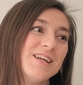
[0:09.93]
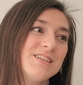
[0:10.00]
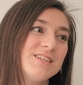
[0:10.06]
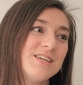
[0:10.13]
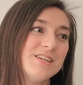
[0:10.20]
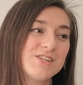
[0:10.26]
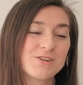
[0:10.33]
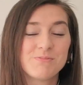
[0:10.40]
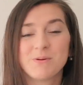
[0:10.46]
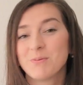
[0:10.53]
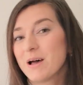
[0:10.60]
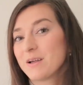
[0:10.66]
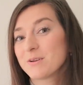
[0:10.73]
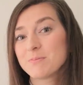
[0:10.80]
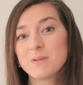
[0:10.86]
teaching
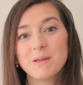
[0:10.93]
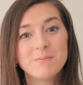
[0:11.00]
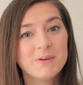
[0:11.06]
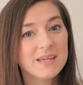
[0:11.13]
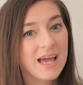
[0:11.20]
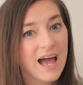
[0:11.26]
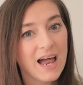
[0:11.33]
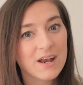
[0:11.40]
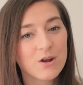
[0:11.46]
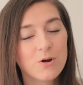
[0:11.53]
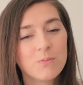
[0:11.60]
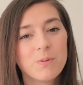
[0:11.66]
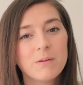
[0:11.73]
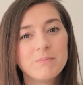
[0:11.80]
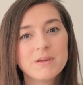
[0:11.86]
people how to play
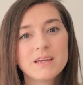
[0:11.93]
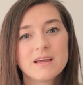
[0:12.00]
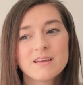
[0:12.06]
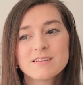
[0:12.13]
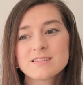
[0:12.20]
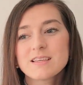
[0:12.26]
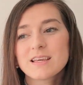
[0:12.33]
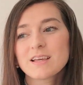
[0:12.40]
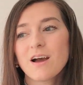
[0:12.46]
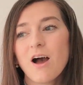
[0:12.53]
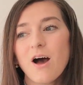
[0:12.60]
piano, but because like